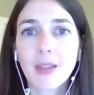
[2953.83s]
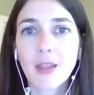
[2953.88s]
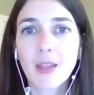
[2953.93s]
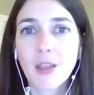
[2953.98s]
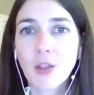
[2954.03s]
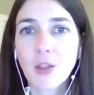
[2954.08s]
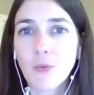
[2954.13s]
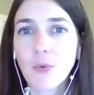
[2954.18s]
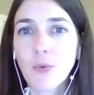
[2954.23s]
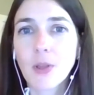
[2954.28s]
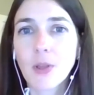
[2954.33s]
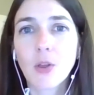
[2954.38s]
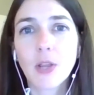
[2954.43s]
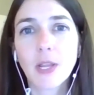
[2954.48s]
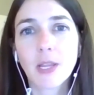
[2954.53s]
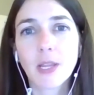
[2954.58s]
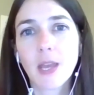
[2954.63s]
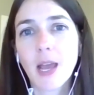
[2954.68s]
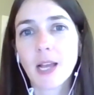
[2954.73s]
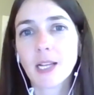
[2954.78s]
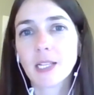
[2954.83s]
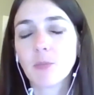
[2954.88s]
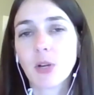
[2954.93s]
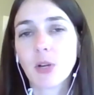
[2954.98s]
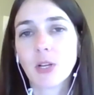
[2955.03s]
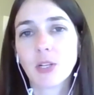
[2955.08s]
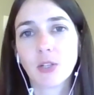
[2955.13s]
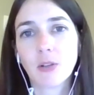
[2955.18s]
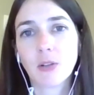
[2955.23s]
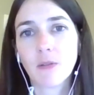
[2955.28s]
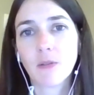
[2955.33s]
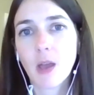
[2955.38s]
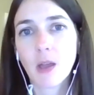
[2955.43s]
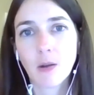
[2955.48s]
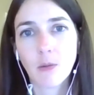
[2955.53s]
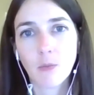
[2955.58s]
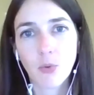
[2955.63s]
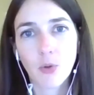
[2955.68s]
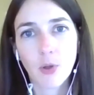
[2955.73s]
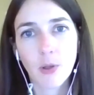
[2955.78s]
when we look at the expiration of the
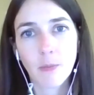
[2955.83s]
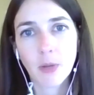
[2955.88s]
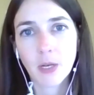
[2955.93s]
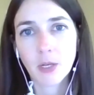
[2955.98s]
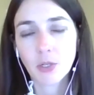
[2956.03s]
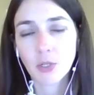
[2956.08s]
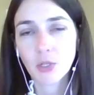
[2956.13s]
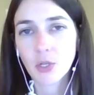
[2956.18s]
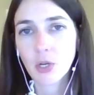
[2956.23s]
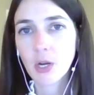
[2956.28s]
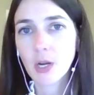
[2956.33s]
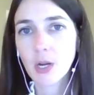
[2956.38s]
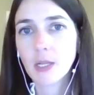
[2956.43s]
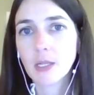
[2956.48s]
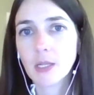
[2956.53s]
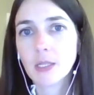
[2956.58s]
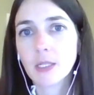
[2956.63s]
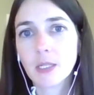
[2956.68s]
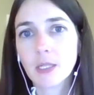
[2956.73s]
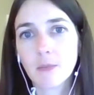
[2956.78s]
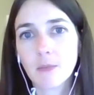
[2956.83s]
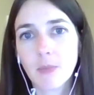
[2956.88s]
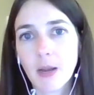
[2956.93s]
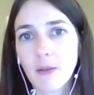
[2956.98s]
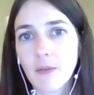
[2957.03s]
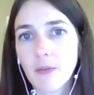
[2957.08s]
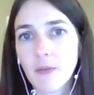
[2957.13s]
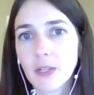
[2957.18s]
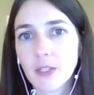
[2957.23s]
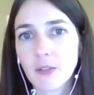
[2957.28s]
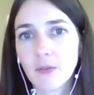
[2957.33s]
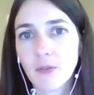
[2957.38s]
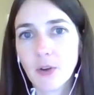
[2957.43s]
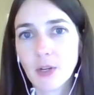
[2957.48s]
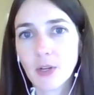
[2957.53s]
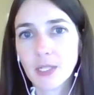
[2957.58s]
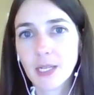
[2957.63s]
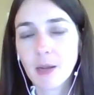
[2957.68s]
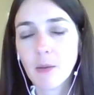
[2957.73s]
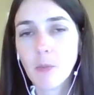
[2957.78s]
unemployment insurance benefits, for
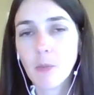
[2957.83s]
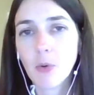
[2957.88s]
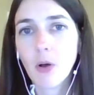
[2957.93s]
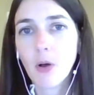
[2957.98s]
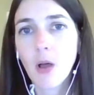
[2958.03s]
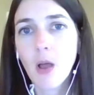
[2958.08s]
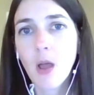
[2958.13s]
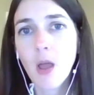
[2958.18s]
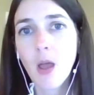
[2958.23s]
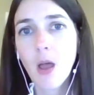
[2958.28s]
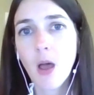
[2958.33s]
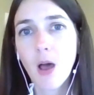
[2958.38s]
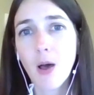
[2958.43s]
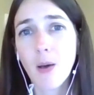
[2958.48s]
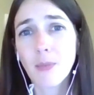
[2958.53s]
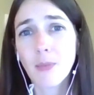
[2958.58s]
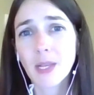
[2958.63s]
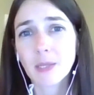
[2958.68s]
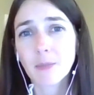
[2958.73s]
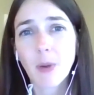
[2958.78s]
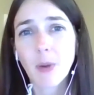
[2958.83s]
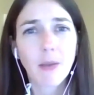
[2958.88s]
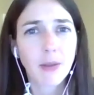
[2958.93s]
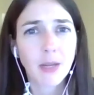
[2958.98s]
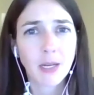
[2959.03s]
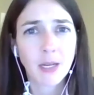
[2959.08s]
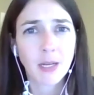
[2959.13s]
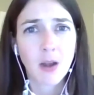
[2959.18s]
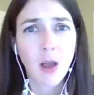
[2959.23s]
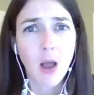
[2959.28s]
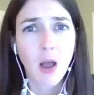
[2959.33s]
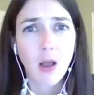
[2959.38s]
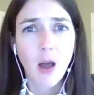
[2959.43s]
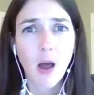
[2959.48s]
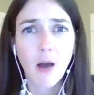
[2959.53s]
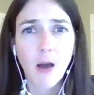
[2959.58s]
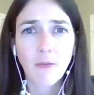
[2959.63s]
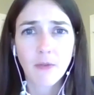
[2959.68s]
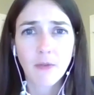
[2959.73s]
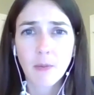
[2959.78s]
example, that's probably going to knock
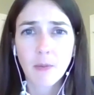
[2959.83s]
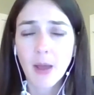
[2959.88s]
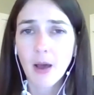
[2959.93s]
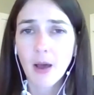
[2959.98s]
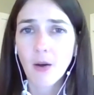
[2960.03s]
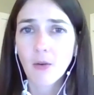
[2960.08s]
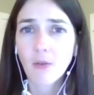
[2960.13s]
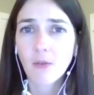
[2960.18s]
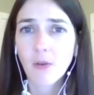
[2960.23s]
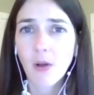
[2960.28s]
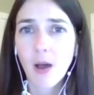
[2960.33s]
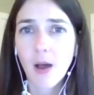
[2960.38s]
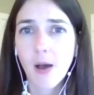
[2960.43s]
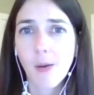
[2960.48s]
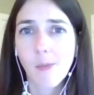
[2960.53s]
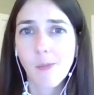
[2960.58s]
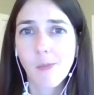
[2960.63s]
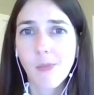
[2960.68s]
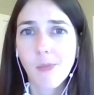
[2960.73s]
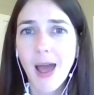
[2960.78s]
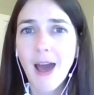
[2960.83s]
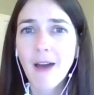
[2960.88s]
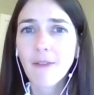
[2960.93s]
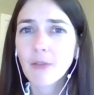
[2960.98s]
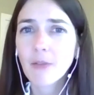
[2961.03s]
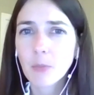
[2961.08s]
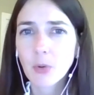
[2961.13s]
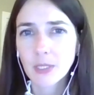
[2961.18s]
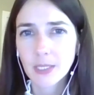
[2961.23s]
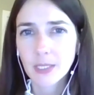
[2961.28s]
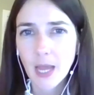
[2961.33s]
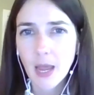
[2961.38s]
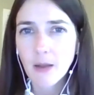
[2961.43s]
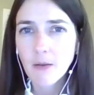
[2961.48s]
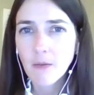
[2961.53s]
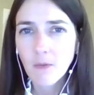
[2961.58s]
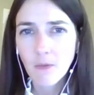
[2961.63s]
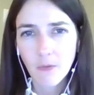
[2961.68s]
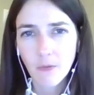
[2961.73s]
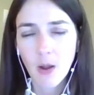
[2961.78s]
off about 0.5%
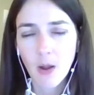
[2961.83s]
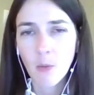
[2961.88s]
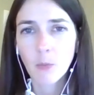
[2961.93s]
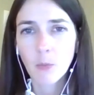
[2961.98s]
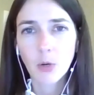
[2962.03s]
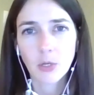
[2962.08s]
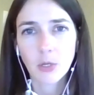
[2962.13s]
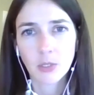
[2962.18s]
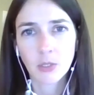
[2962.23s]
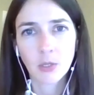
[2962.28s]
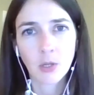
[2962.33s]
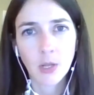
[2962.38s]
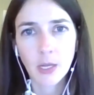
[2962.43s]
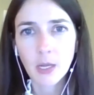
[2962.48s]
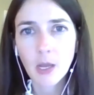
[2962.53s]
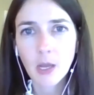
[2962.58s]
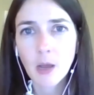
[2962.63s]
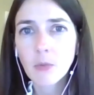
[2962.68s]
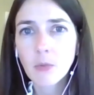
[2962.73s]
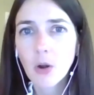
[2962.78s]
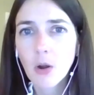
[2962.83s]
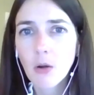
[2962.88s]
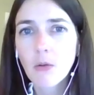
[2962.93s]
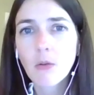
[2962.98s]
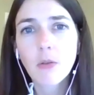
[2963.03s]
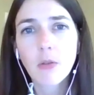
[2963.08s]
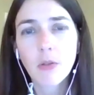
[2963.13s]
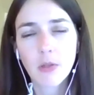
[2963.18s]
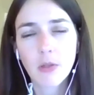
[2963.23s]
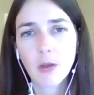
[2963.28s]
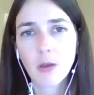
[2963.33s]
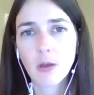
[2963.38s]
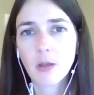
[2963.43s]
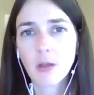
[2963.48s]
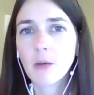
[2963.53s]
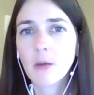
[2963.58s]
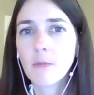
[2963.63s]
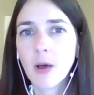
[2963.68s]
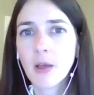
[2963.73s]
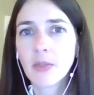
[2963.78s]
from personal income growth
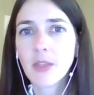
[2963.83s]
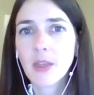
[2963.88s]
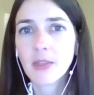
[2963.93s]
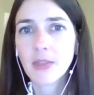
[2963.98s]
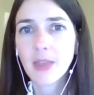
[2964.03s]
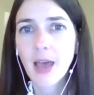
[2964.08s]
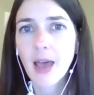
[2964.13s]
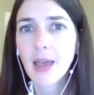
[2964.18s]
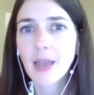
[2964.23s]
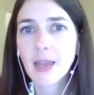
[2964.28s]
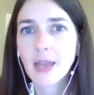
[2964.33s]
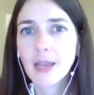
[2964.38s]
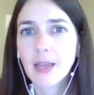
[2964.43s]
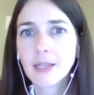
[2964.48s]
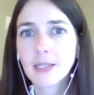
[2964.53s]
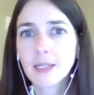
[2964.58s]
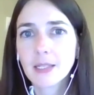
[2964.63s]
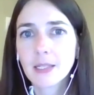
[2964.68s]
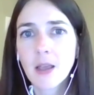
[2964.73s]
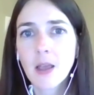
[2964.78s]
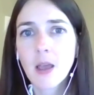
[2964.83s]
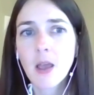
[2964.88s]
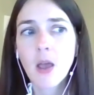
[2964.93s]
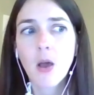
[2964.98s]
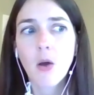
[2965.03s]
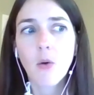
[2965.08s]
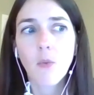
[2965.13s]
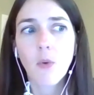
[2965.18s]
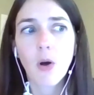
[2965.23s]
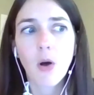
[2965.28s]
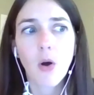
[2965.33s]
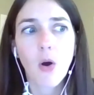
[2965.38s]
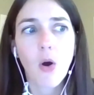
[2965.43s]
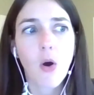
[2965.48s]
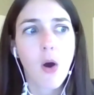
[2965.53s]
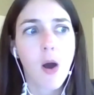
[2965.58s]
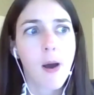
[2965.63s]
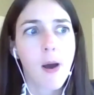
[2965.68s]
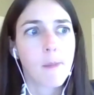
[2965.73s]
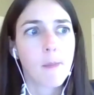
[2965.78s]
the month that hits. Well,
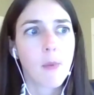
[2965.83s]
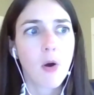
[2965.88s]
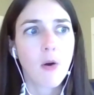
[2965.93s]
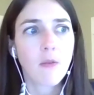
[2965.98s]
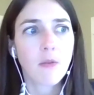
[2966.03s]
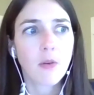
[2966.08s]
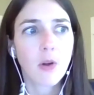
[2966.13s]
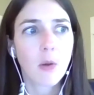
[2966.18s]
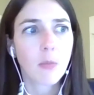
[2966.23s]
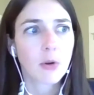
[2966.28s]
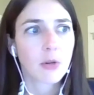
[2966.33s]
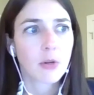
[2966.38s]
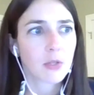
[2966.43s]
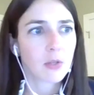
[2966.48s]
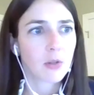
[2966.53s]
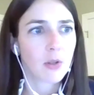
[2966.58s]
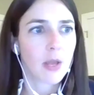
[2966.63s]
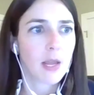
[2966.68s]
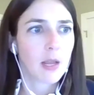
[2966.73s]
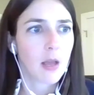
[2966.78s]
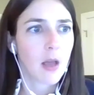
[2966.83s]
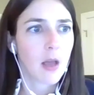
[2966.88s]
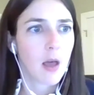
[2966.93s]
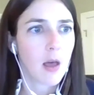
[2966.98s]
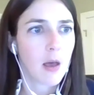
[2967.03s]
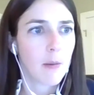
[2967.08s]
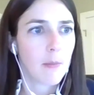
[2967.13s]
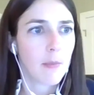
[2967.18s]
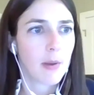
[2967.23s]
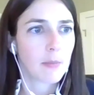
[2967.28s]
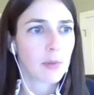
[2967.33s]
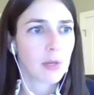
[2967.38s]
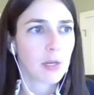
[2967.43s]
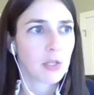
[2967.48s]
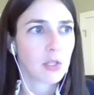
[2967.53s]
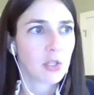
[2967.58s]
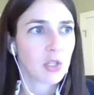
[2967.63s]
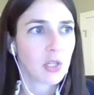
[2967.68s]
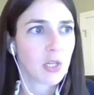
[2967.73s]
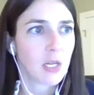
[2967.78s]
overall personal income, I'm going to
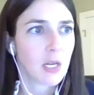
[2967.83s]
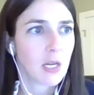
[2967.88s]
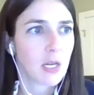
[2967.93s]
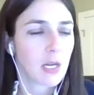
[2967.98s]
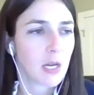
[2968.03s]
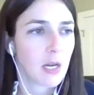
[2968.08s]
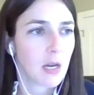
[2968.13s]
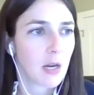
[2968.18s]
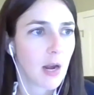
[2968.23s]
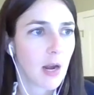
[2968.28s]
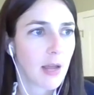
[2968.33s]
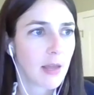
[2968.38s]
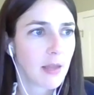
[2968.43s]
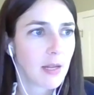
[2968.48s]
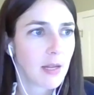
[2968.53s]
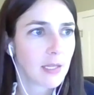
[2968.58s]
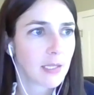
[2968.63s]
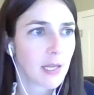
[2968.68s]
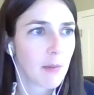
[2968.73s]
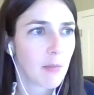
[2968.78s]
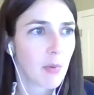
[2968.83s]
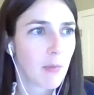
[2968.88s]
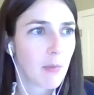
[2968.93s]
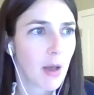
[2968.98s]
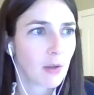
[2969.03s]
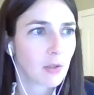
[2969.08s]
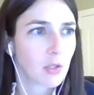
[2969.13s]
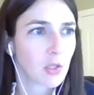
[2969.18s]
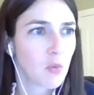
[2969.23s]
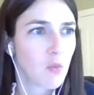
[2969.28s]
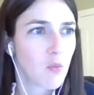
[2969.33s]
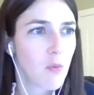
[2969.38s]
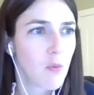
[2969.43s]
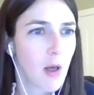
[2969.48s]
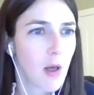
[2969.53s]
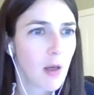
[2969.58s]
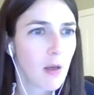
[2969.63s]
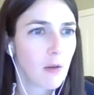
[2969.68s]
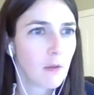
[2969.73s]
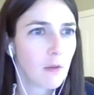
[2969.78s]
cheat here. I think it's up about
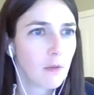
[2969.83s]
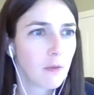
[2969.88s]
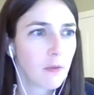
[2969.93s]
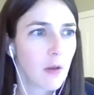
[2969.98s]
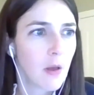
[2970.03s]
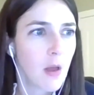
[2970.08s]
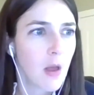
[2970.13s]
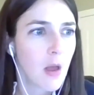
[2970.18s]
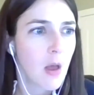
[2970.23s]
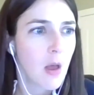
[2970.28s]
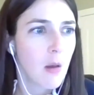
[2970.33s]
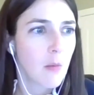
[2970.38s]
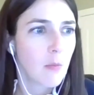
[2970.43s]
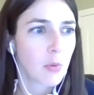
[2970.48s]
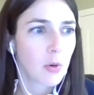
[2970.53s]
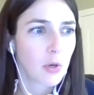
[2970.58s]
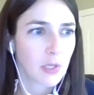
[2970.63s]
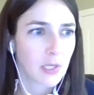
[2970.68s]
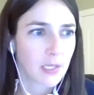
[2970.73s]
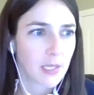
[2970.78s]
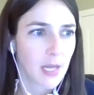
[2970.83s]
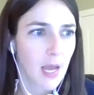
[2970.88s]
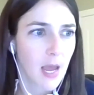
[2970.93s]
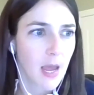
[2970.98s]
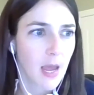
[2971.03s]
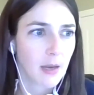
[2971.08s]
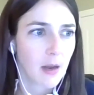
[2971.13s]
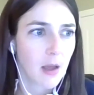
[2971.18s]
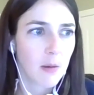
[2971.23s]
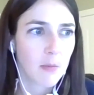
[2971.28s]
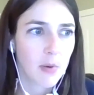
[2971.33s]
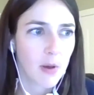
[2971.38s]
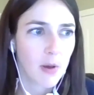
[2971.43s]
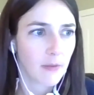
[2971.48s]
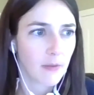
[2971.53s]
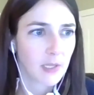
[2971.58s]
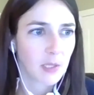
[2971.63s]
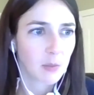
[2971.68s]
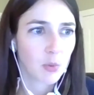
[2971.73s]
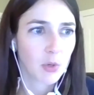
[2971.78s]
12% above
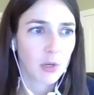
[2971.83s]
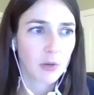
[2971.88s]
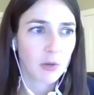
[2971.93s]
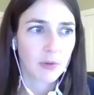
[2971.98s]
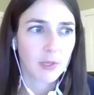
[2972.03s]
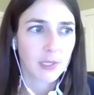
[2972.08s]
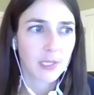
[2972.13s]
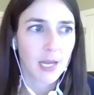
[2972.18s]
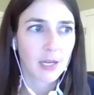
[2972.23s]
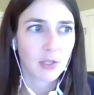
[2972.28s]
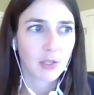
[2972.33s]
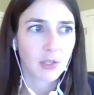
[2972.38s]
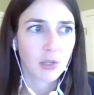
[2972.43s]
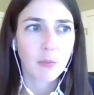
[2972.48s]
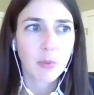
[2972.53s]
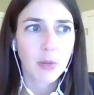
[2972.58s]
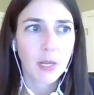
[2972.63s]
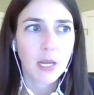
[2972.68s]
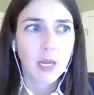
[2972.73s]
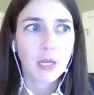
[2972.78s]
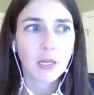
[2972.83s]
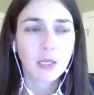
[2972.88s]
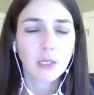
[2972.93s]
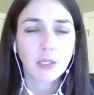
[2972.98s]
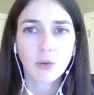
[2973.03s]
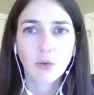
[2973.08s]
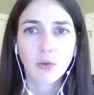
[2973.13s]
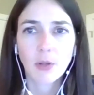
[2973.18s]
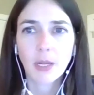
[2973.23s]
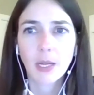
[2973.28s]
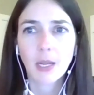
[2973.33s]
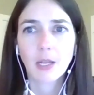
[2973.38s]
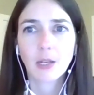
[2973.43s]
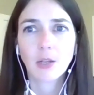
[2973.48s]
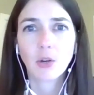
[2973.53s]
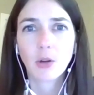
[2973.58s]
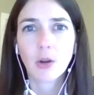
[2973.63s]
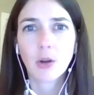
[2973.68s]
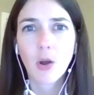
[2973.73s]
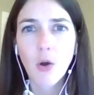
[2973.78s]
its pre-recession peak. So again,
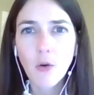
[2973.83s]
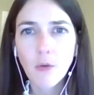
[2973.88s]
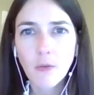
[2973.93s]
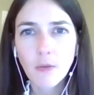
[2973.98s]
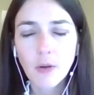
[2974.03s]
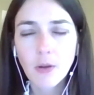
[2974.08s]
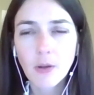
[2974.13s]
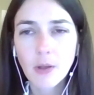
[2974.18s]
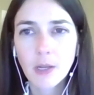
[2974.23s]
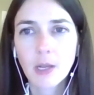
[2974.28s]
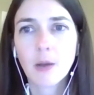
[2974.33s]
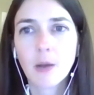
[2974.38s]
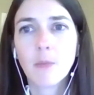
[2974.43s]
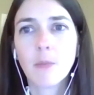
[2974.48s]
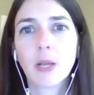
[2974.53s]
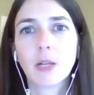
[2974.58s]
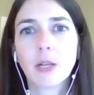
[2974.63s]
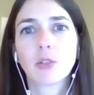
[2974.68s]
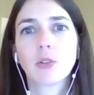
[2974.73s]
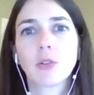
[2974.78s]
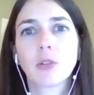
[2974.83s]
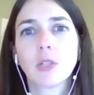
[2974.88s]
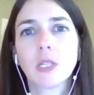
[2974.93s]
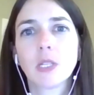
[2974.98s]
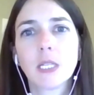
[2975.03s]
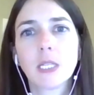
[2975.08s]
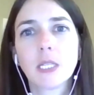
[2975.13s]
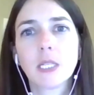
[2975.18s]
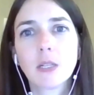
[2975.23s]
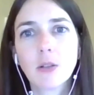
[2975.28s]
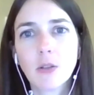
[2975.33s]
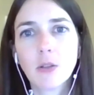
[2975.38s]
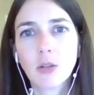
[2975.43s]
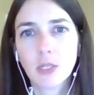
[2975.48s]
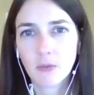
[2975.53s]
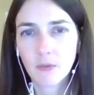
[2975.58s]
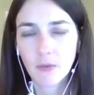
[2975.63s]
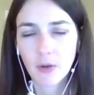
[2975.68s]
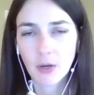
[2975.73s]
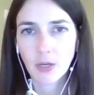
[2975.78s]
your overall income picture still
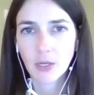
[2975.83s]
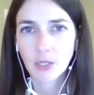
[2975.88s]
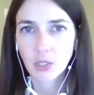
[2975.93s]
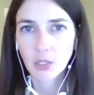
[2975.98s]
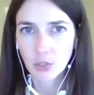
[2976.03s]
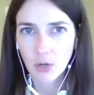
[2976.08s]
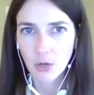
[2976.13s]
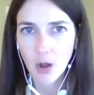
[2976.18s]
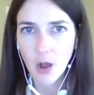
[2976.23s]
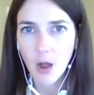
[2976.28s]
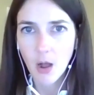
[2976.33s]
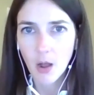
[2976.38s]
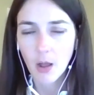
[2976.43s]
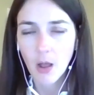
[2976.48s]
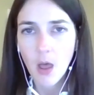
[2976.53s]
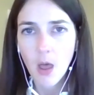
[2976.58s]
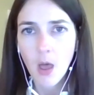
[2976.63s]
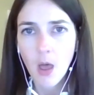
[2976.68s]
looks very strong.